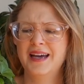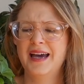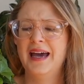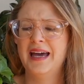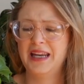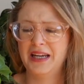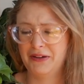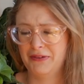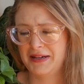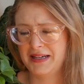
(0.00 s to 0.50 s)

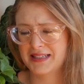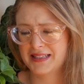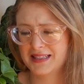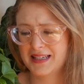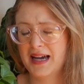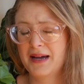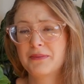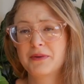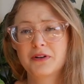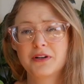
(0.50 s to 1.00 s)
Anyways,
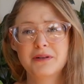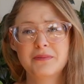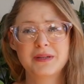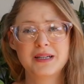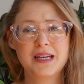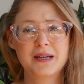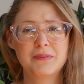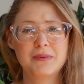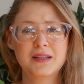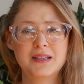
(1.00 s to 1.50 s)
I'm going to be
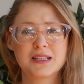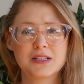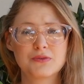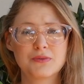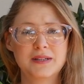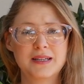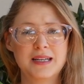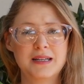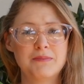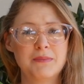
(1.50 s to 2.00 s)
keeping this
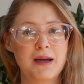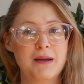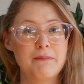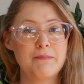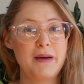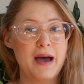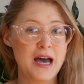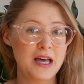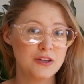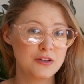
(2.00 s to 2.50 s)
one in my
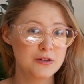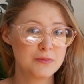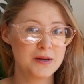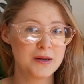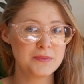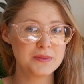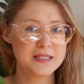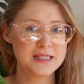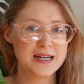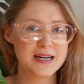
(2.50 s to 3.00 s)
bathroom
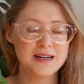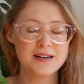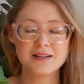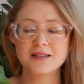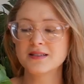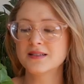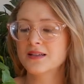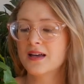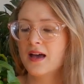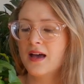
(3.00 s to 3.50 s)

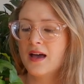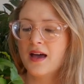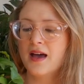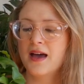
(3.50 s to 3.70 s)
upstairs.